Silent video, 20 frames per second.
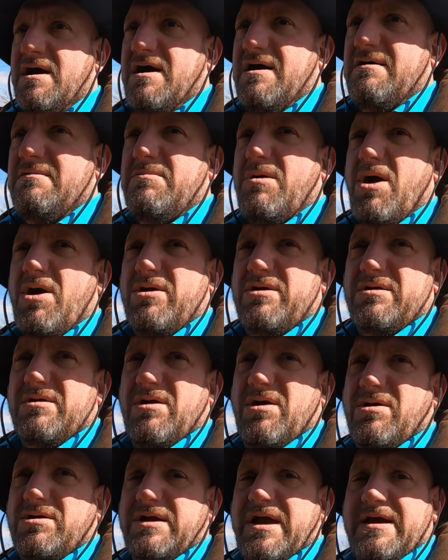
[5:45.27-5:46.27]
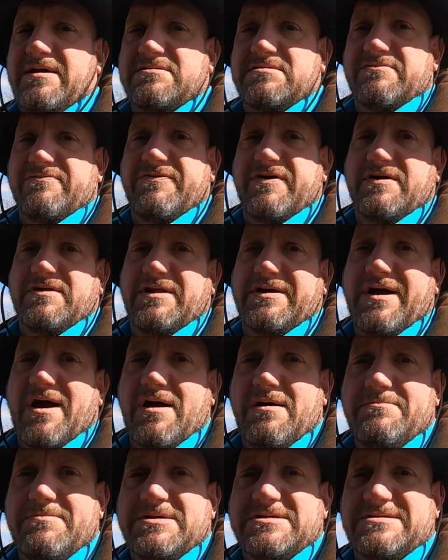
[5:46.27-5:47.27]
Um, uh, our, our cows are fairly
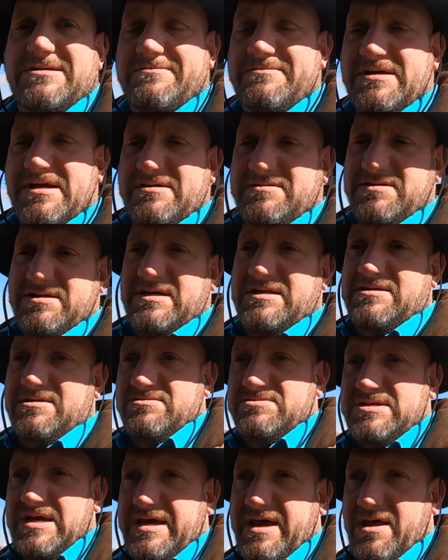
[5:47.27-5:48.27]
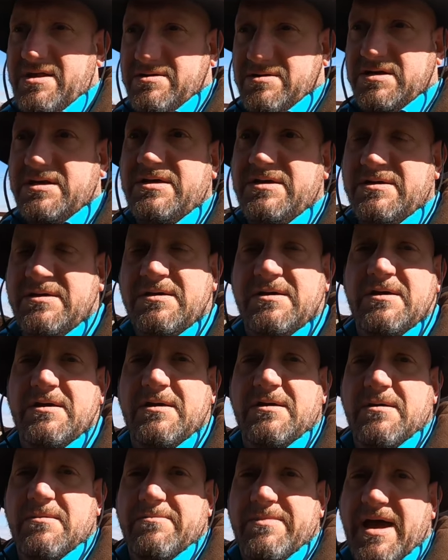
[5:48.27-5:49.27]
calm, but sometimes you get those 800
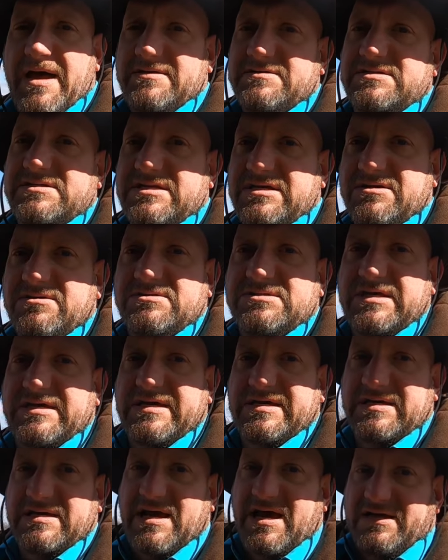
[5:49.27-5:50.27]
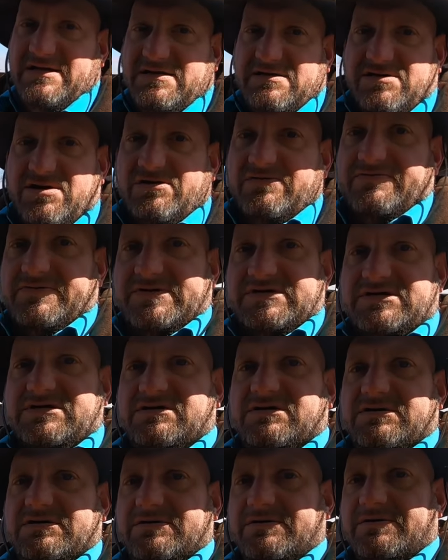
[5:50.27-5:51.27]
pound steers, they get kind of nervous.